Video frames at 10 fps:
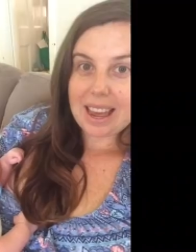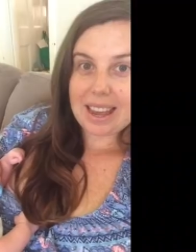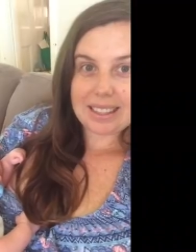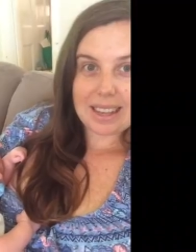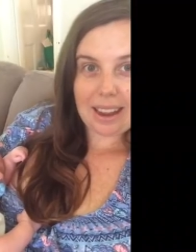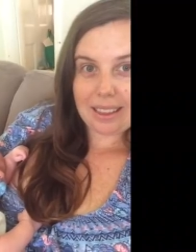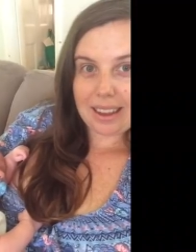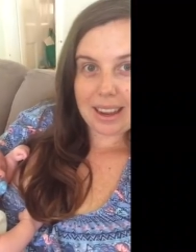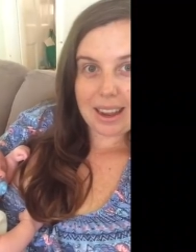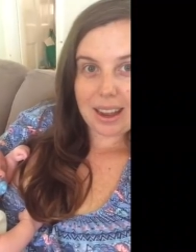
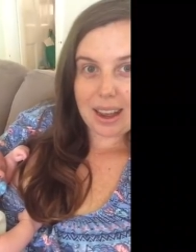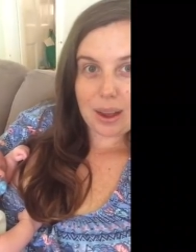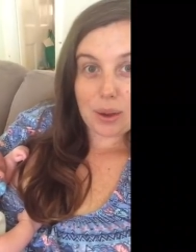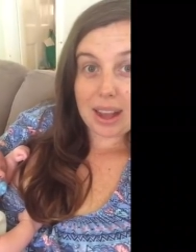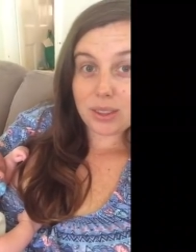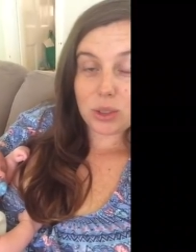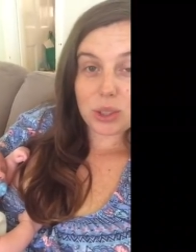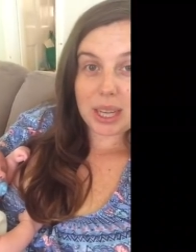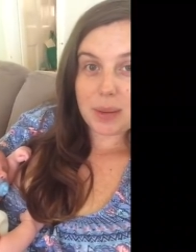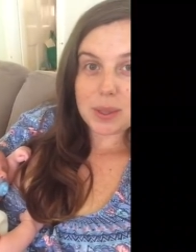exactly as
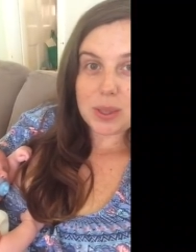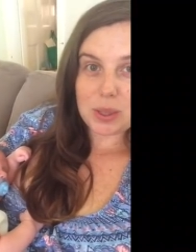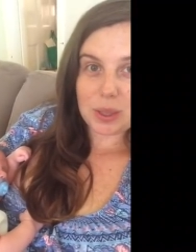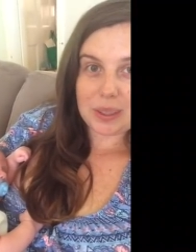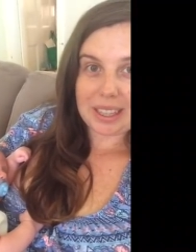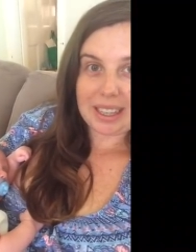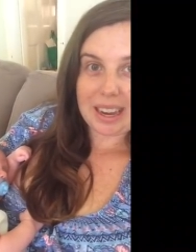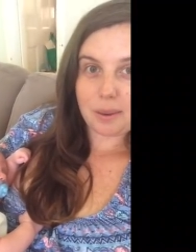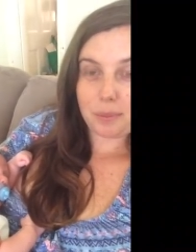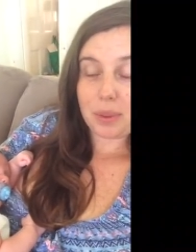she was doing
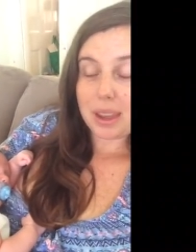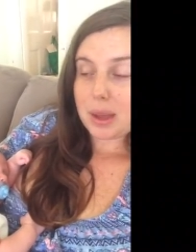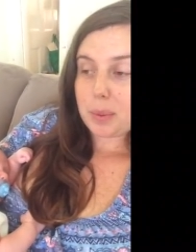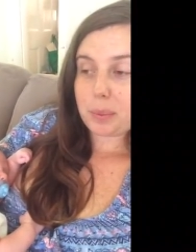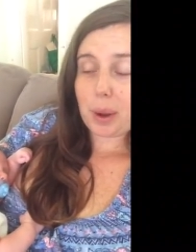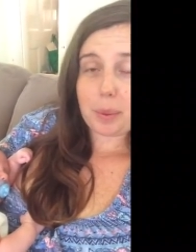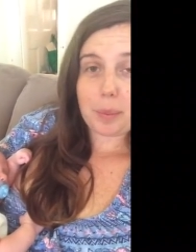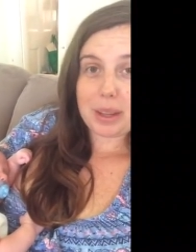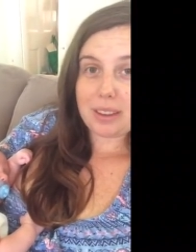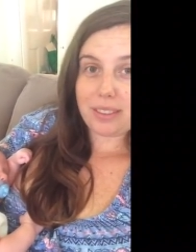and
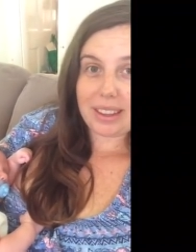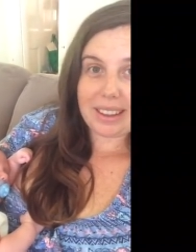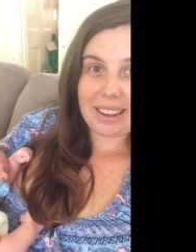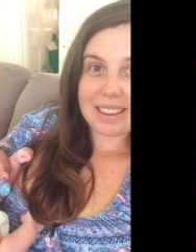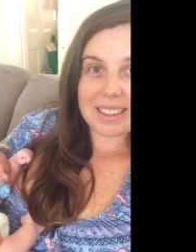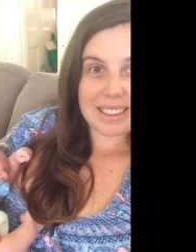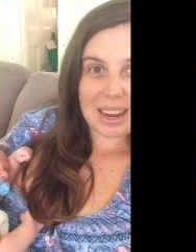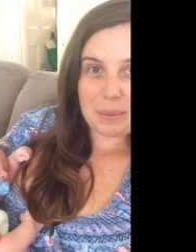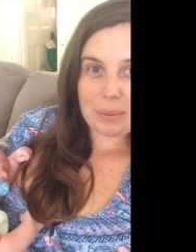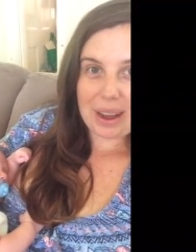probably feeling the
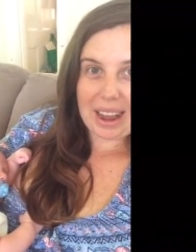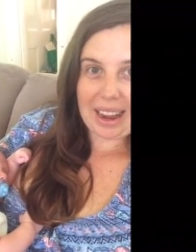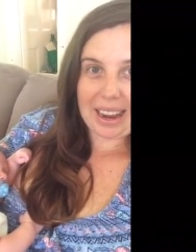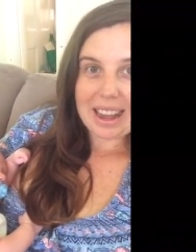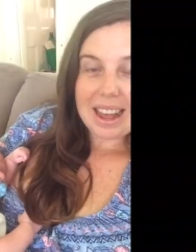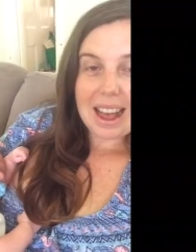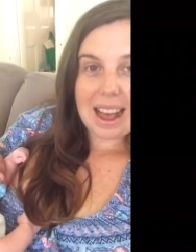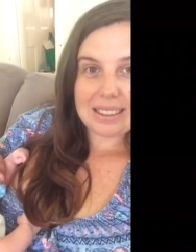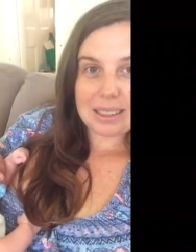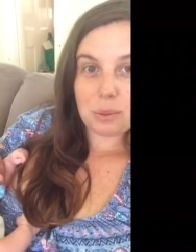same way,
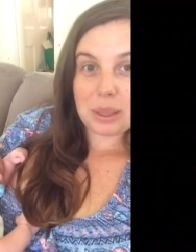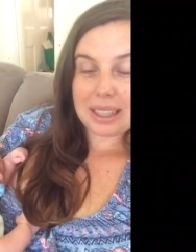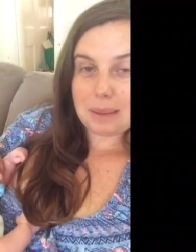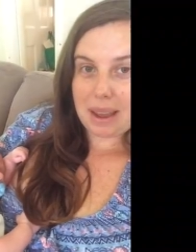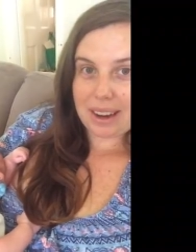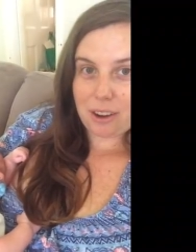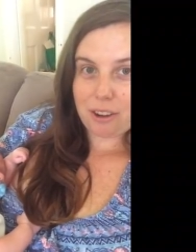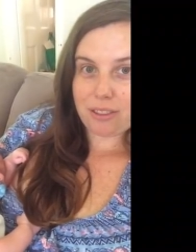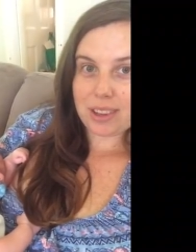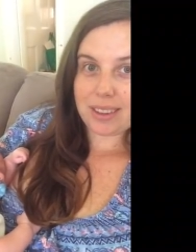and it really made
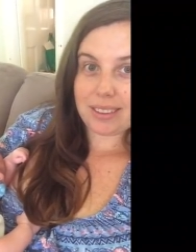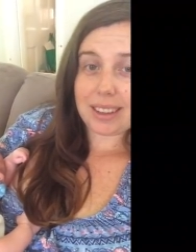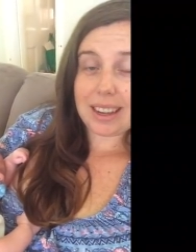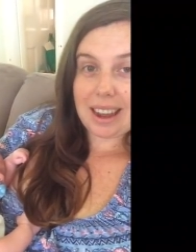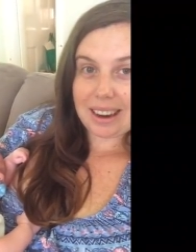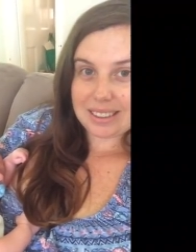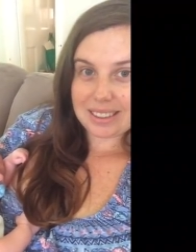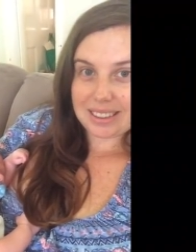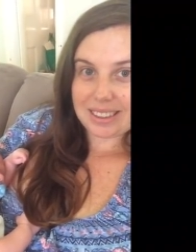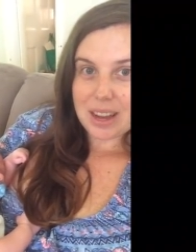her feel
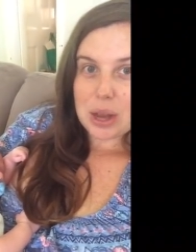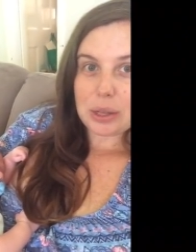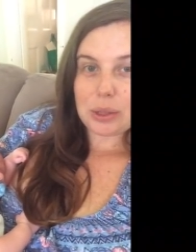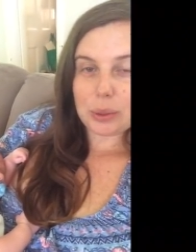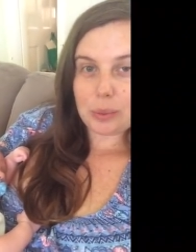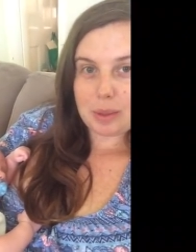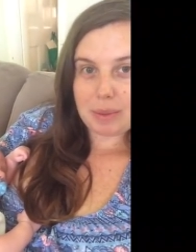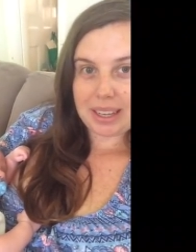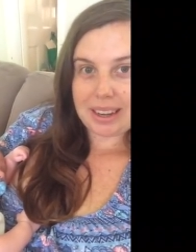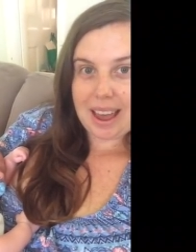connected to
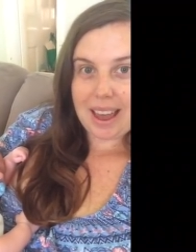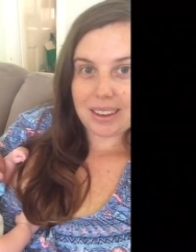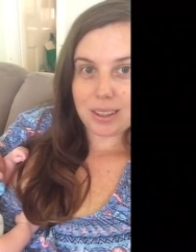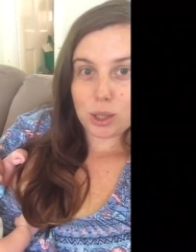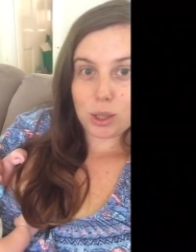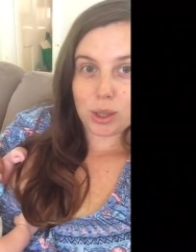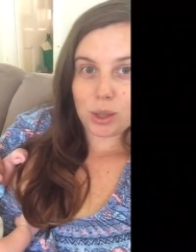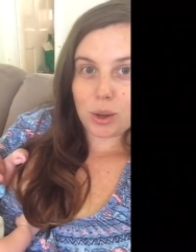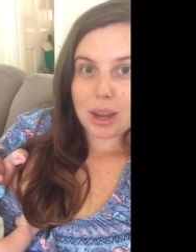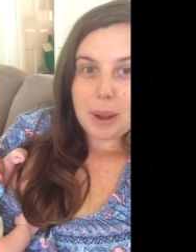women and
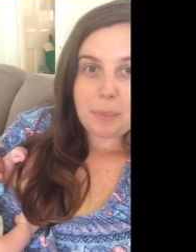to